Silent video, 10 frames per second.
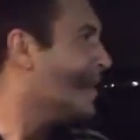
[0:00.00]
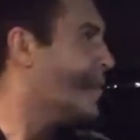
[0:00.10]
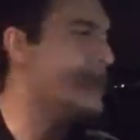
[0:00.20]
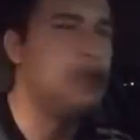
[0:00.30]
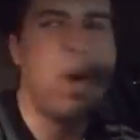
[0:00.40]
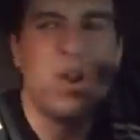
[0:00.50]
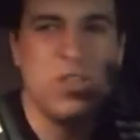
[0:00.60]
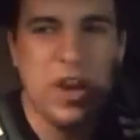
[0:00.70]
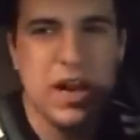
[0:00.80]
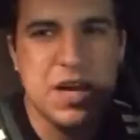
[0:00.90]
was better
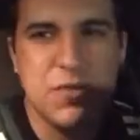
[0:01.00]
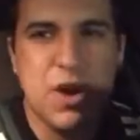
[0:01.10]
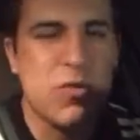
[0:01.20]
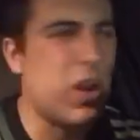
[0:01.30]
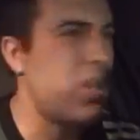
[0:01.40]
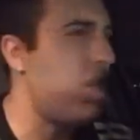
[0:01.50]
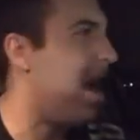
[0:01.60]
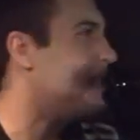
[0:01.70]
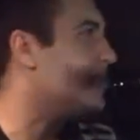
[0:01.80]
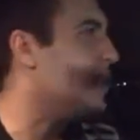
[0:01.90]
than any of our running
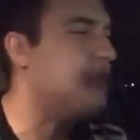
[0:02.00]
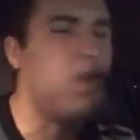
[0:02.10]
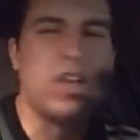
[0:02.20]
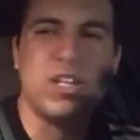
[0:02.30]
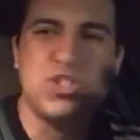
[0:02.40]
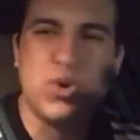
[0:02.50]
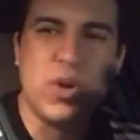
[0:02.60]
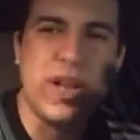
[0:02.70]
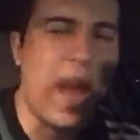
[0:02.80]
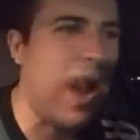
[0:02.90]
backs. Motherfucking
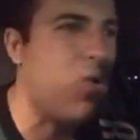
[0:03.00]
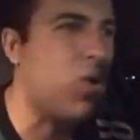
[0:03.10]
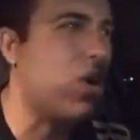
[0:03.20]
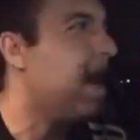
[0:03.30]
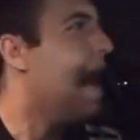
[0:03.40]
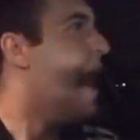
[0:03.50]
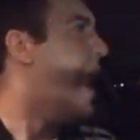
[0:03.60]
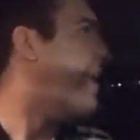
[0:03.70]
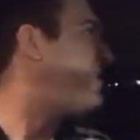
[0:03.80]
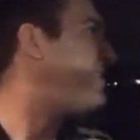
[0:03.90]
Jordan Howard
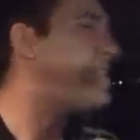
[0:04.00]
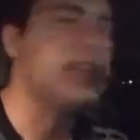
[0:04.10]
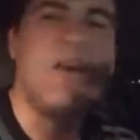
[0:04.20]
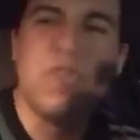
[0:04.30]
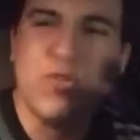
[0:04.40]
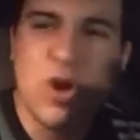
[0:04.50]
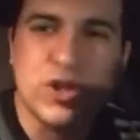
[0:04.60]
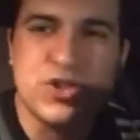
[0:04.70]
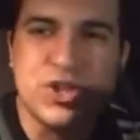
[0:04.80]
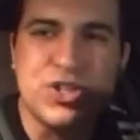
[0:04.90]
had 7
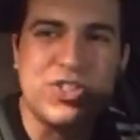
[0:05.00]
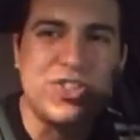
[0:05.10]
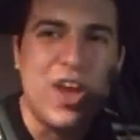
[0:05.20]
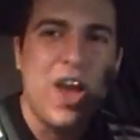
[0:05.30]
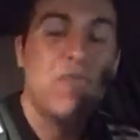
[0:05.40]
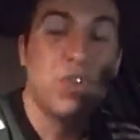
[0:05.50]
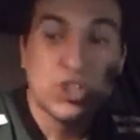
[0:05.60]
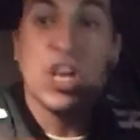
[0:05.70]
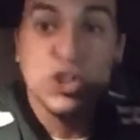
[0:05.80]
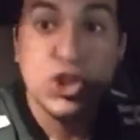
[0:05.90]
rushes for
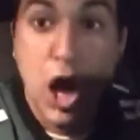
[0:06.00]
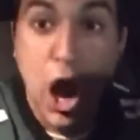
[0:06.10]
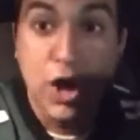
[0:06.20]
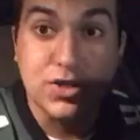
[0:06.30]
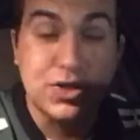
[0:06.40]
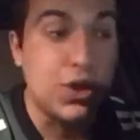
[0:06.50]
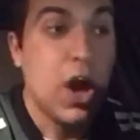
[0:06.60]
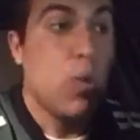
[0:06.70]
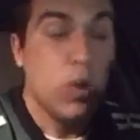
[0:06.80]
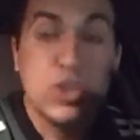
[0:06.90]
6 yards.
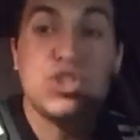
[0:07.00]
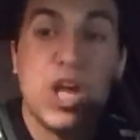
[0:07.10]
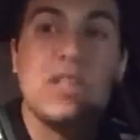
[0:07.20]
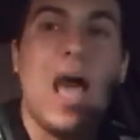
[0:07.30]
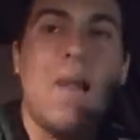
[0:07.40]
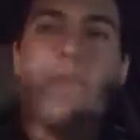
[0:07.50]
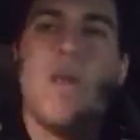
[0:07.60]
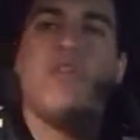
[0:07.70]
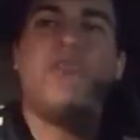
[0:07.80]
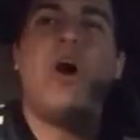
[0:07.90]
We shut that
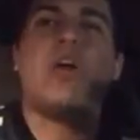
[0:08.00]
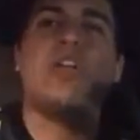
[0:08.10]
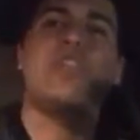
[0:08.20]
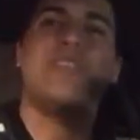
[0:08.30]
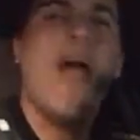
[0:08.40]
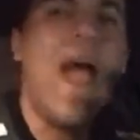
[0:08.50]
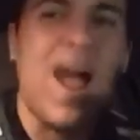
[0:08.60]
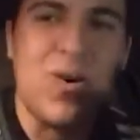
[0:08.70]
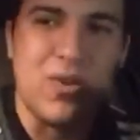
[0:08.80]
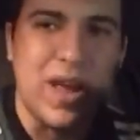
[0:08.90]
motherfucker
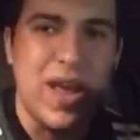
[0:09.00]
down.